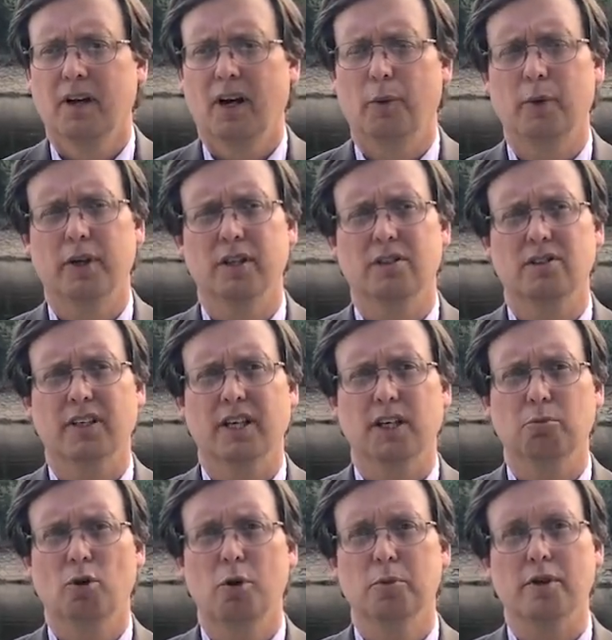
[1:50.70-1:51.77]
I want to take
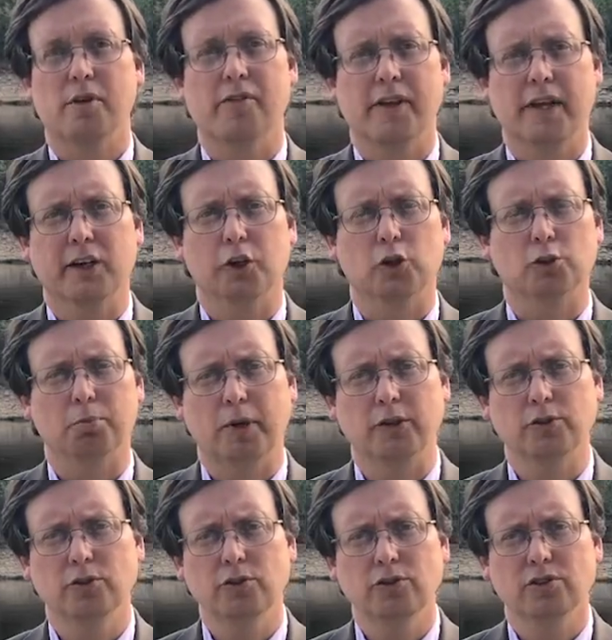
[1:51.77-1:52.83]
a moment to thank our
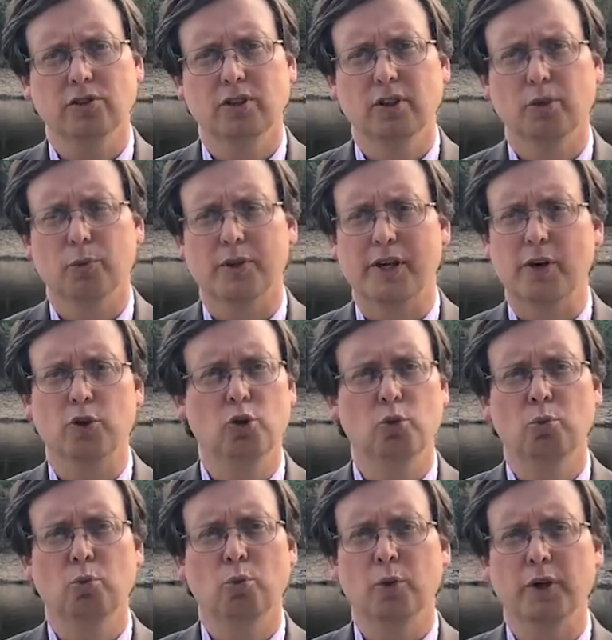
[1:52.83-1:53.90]
sponsors, without
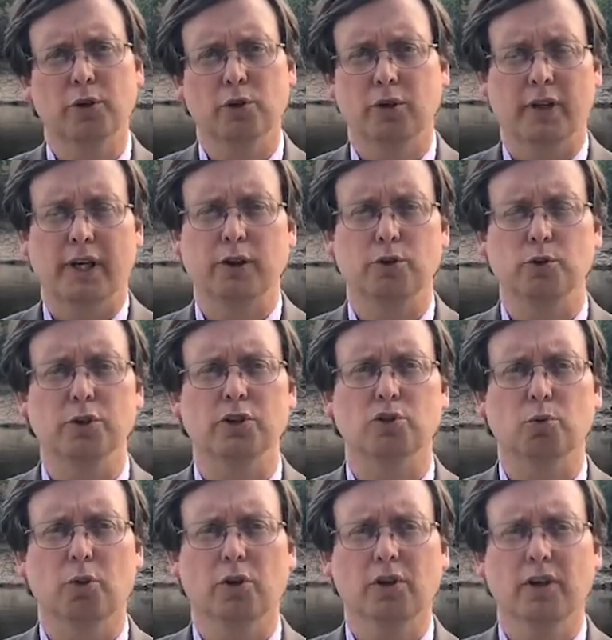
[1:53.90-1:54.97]
whom we could not do
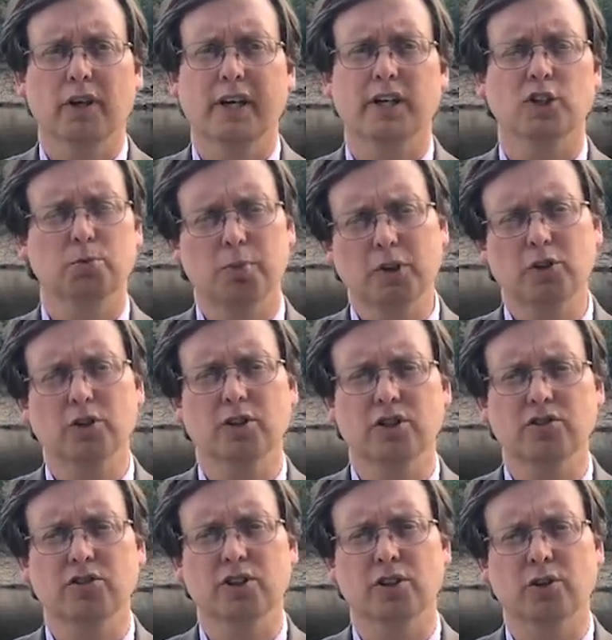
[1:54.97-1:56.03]
this work, and especially
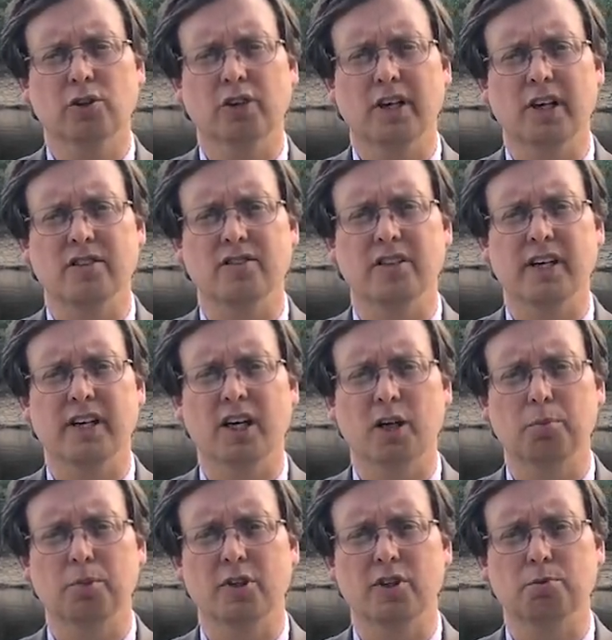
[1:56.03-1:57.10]
this year as they
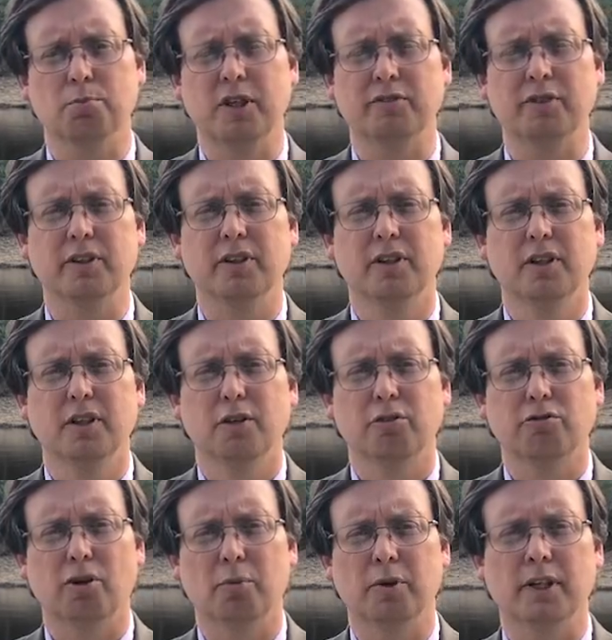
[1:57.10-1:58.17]
helped us pivot
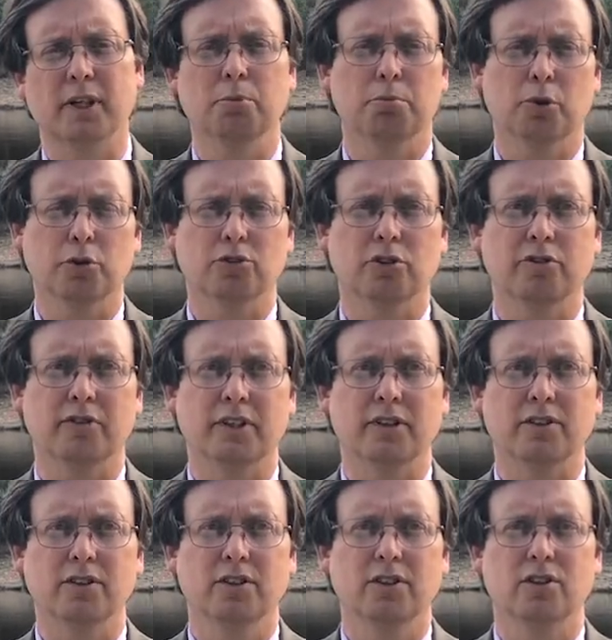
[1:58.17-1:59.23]
from an in-person
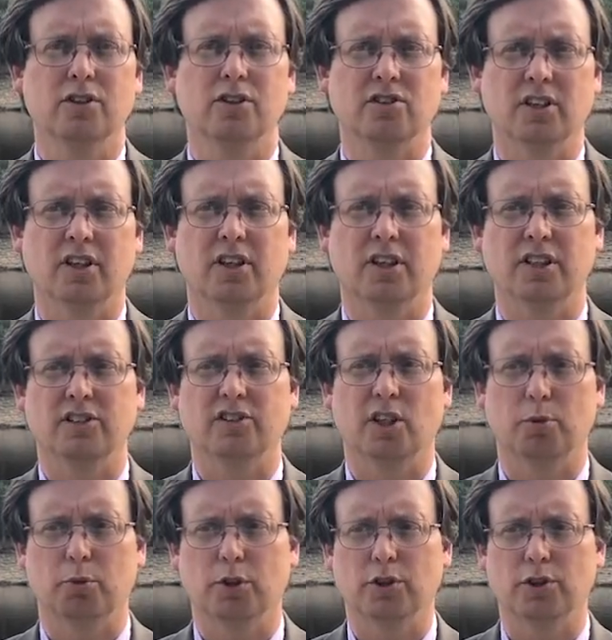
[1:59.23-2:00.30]
event to this online
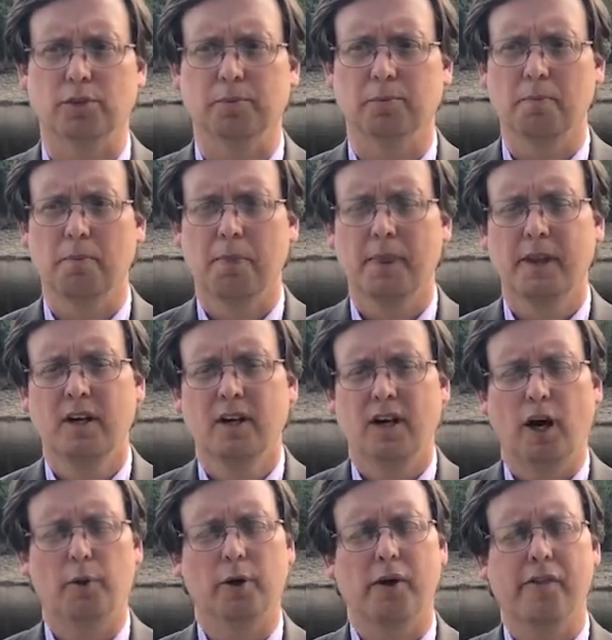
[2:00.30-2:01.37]
celebration.
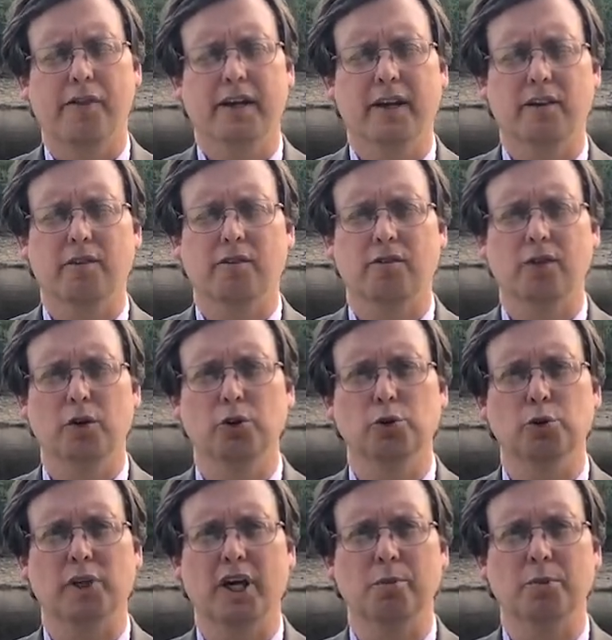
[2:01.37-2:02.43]
I want to thank those
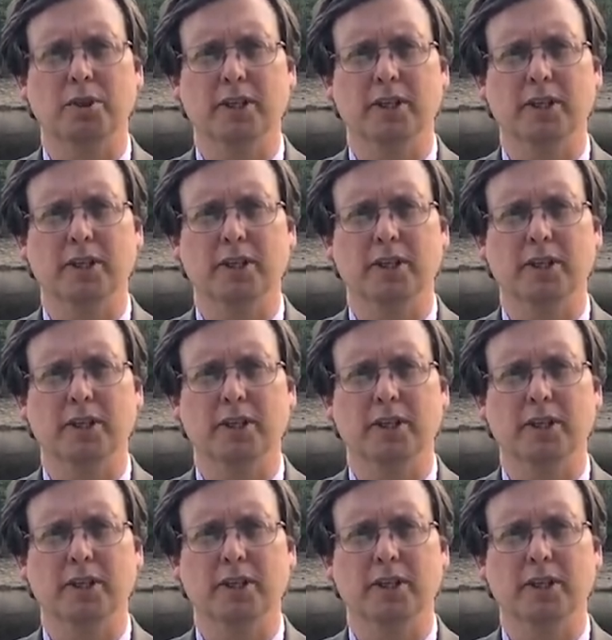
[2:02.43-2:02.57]
who came